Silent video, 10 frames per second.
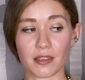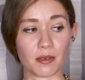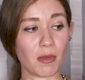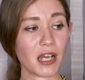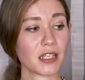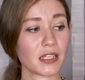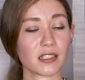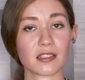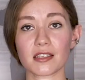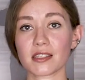The body
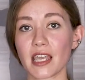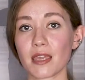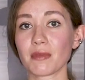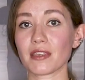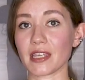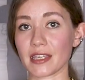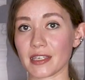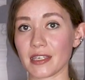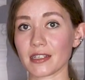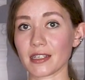is the same, the
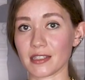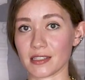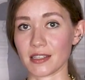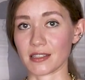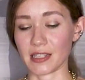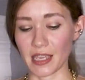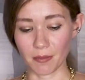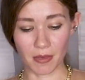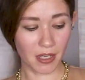kit is the same.